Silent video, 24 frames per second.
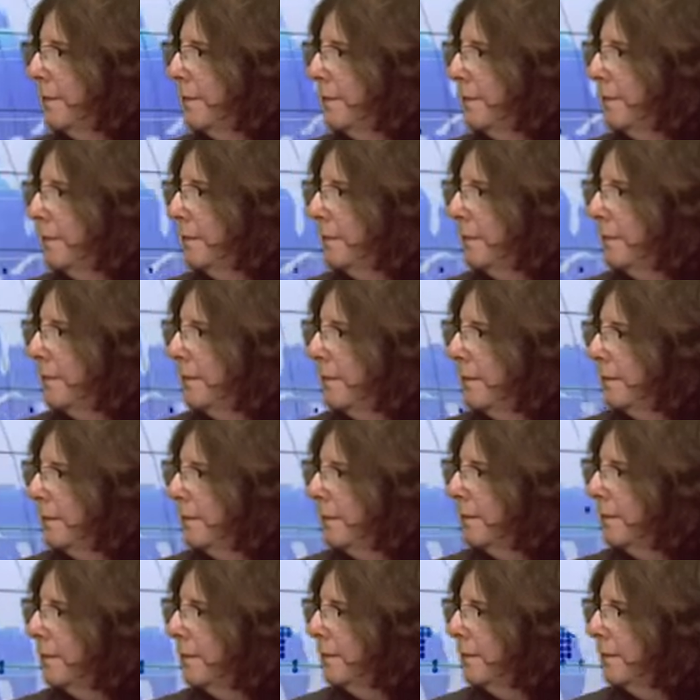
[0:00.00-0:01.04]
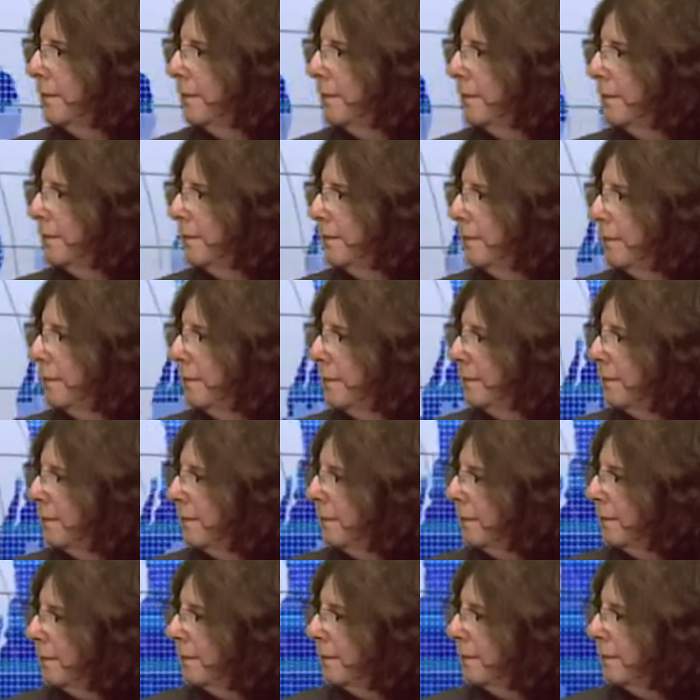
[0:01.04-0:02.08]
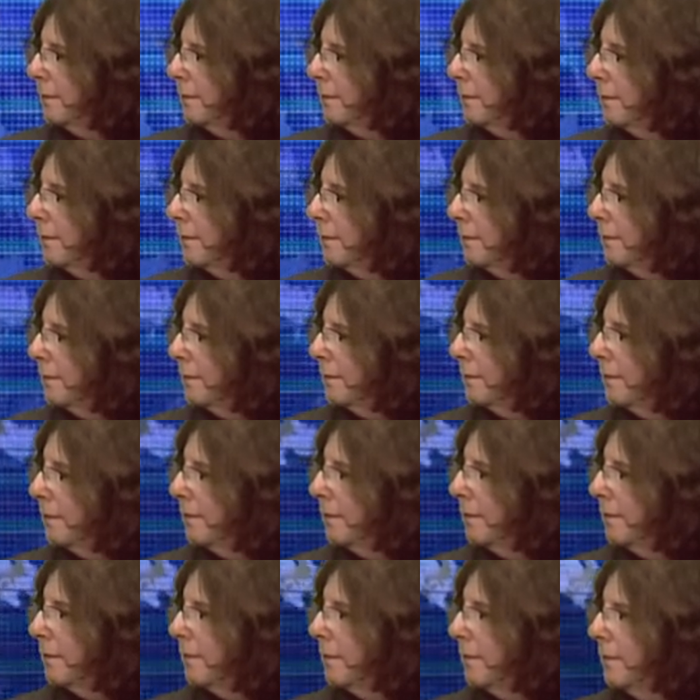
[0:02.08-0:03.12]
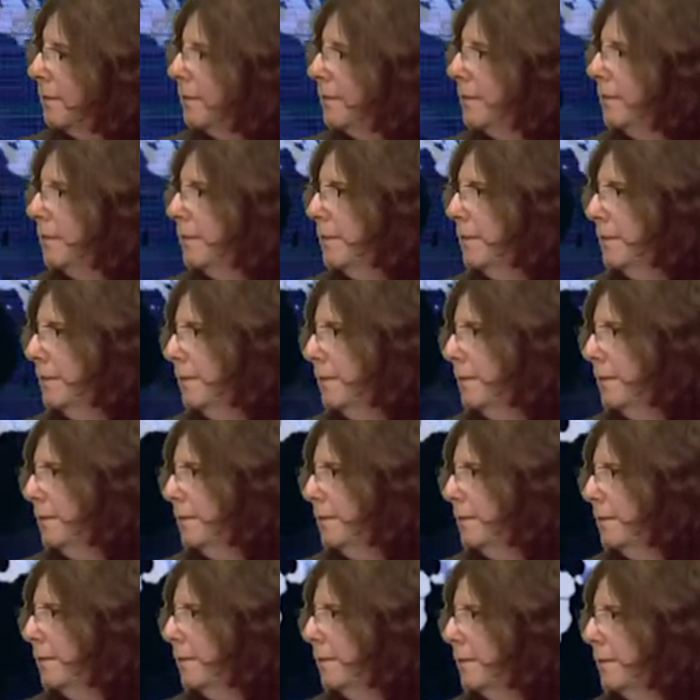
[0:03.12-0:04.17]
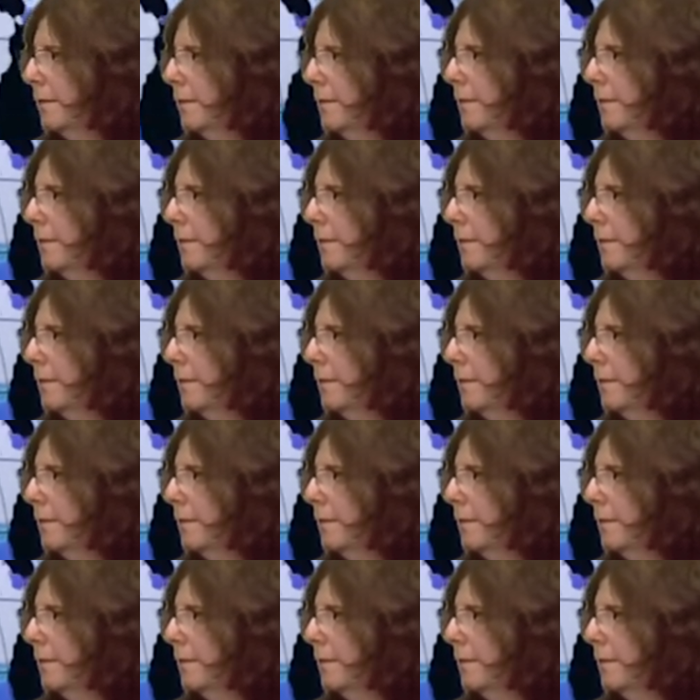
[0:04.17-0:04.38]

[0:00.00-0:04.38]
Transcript: (silent)